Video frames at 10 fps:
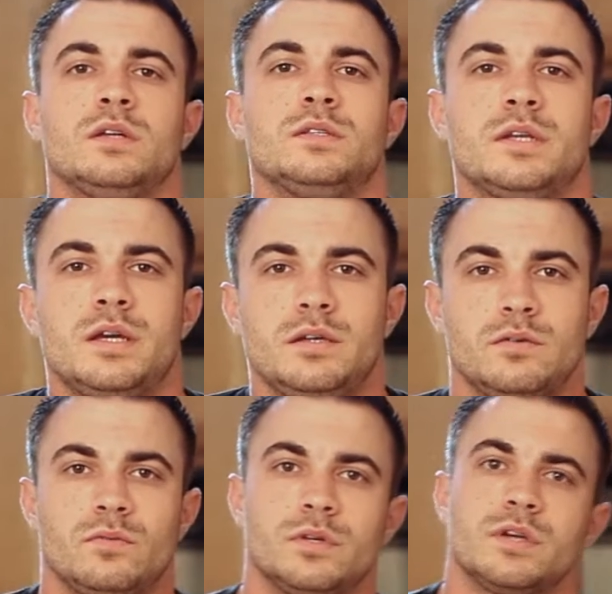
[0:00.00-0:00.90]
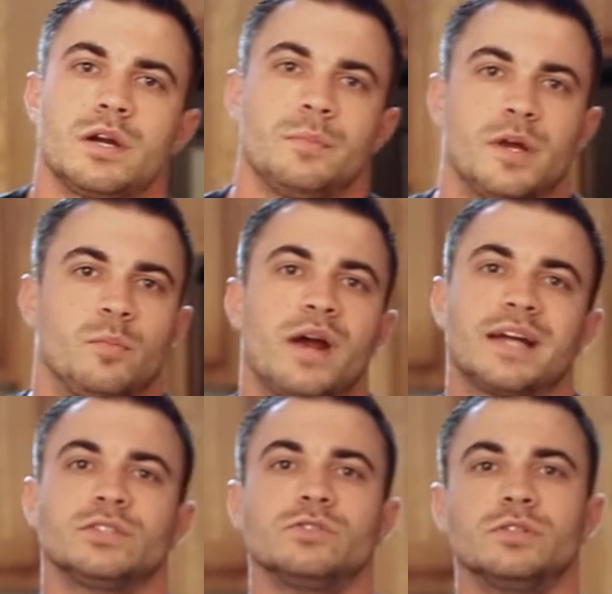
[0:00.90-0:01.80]
Today, we're talking about a
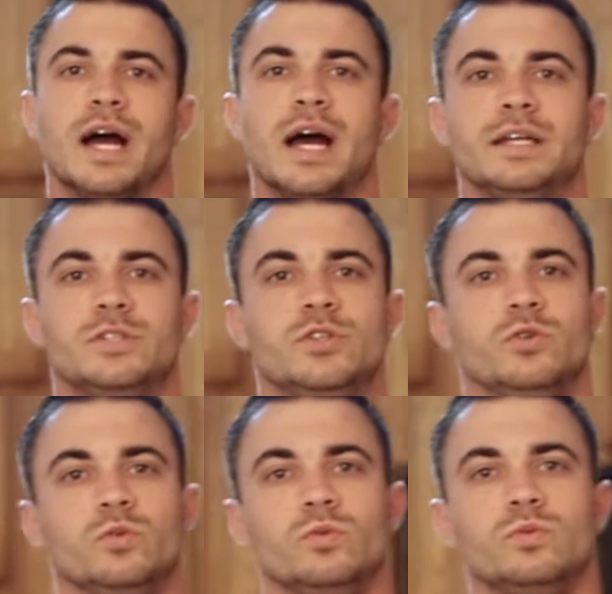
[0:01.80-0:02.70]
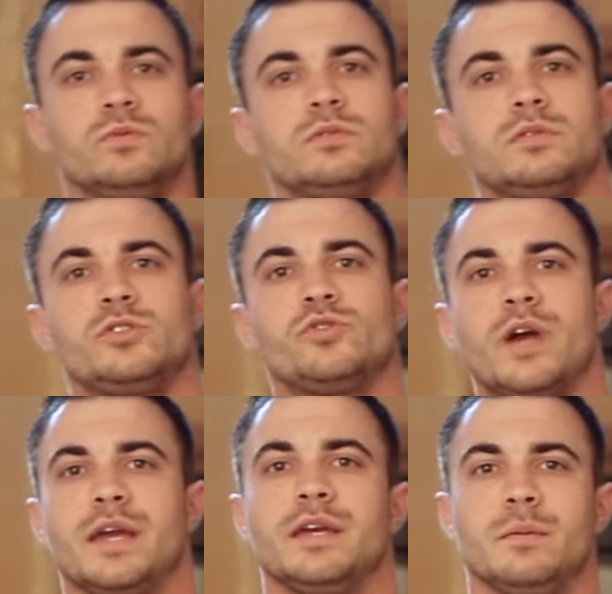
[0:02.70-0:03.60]
practical guide to
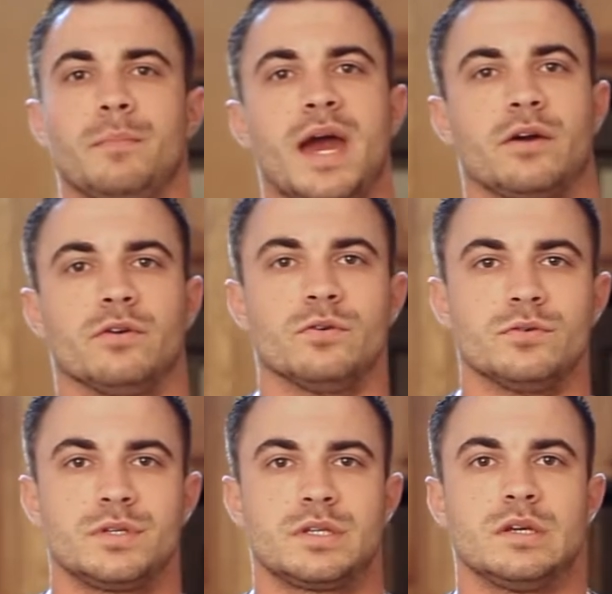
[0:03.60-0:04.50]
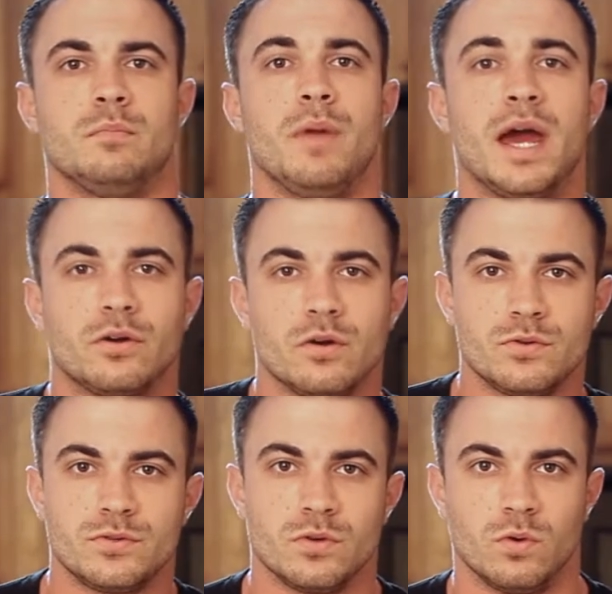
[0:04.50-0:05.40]
tracking macros.
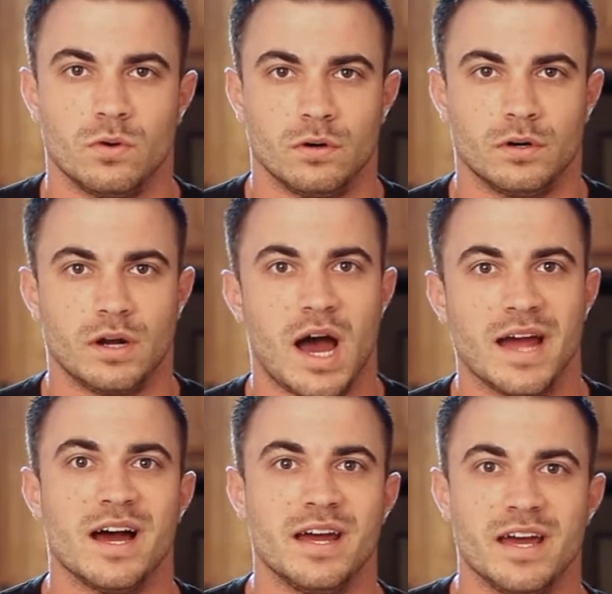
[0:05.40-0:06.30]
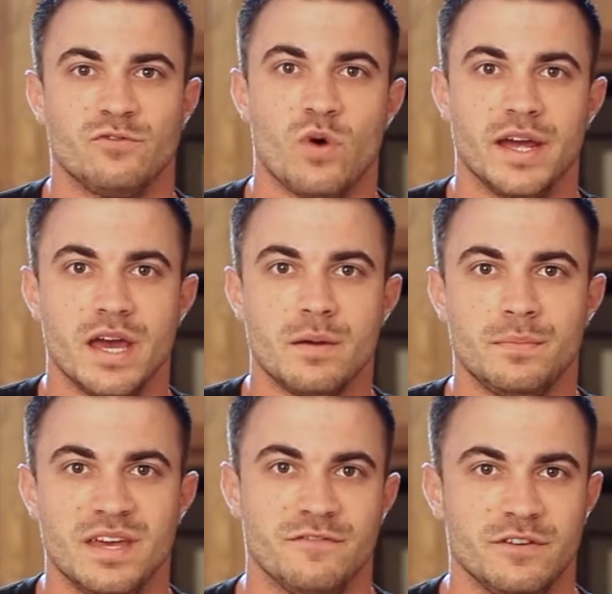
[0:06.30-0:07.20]
Macros, or
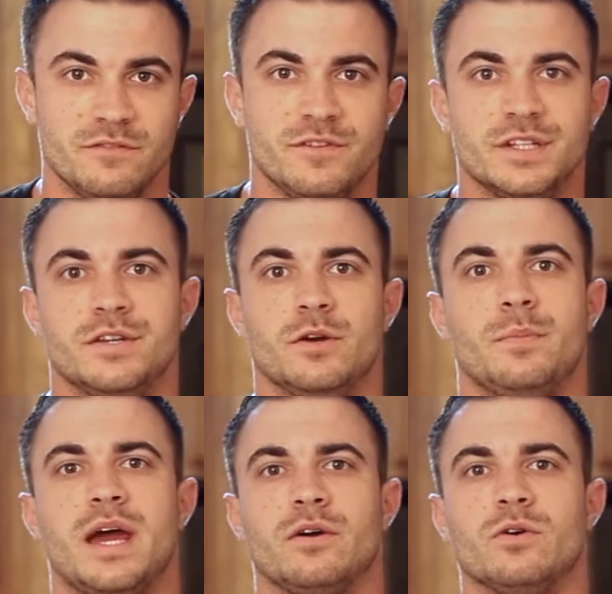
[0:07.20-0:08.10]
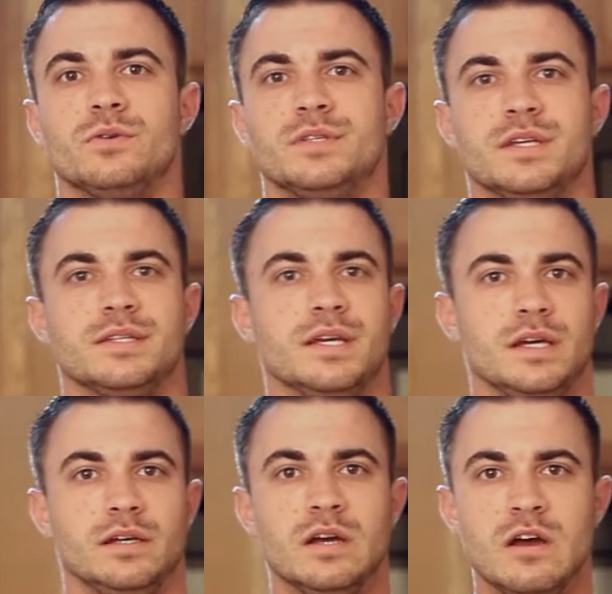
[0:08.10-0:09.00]
IIFYM, if it fits in your macros, is
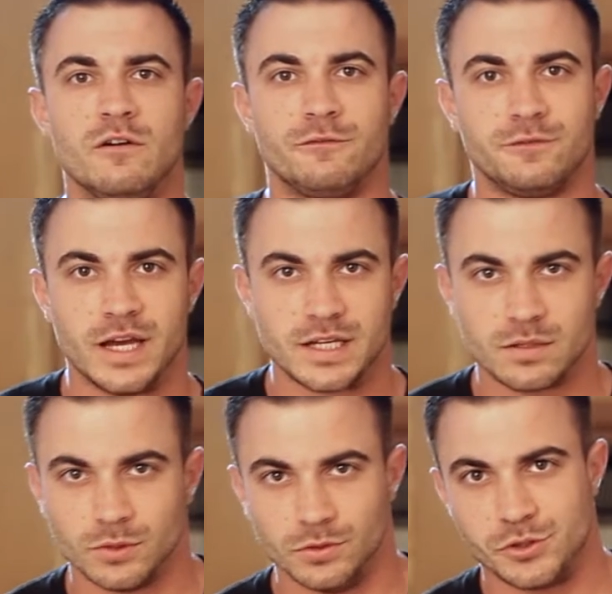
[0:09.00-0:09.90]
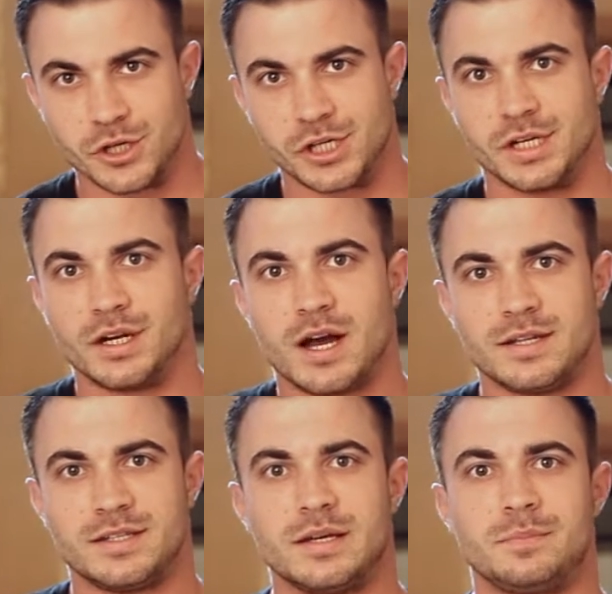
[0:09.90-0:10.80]
a flexible nutrition
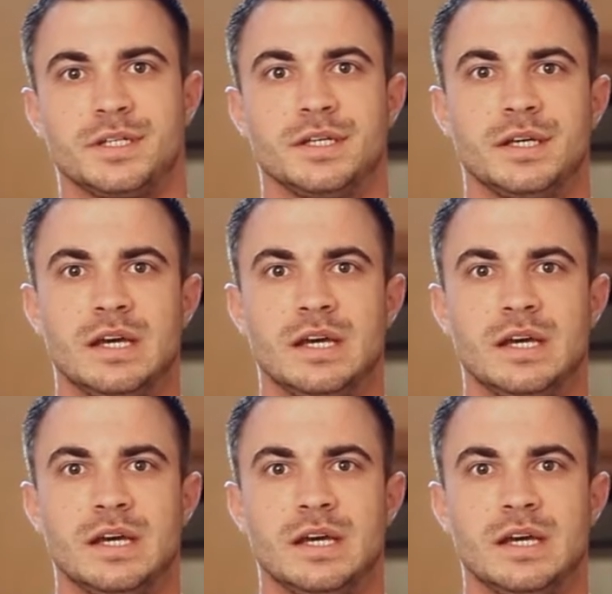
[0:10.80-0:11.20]
concept